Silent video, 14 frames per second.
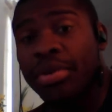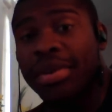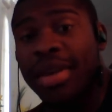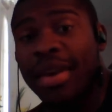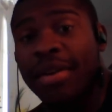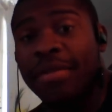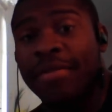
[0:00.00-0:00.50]

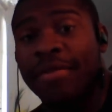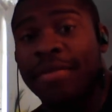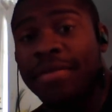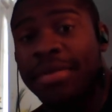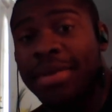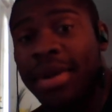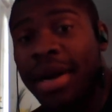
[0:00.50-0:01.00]
give
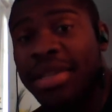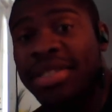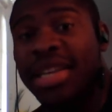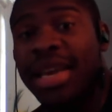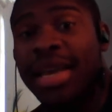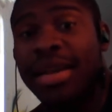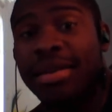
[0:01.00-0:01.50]
a
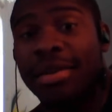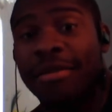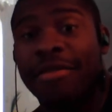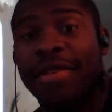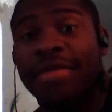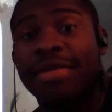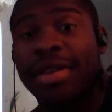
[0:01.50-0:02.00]
10 or
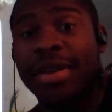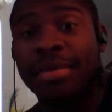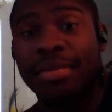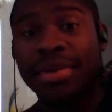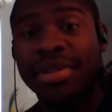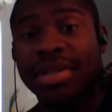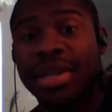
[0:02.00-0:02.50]

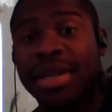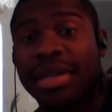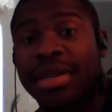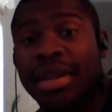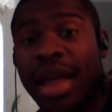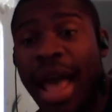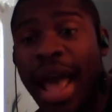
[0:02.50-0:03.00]
15%
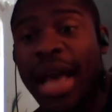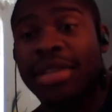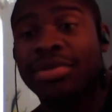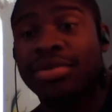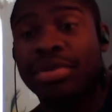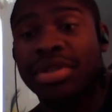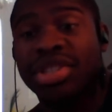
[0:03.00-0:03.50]

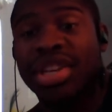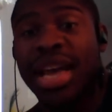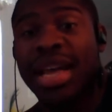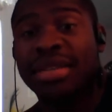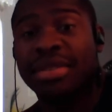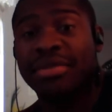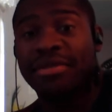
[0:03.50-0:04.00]
extra
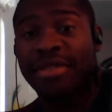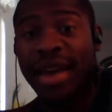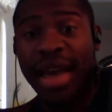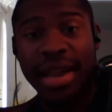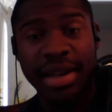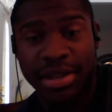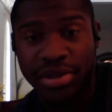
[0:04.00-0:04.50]
chance
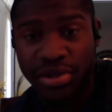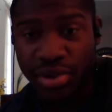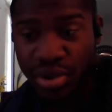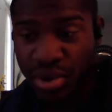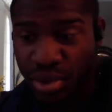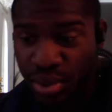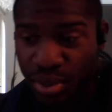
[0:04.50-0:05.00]
advantage
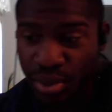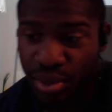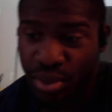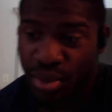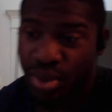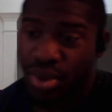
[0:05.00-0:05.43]
to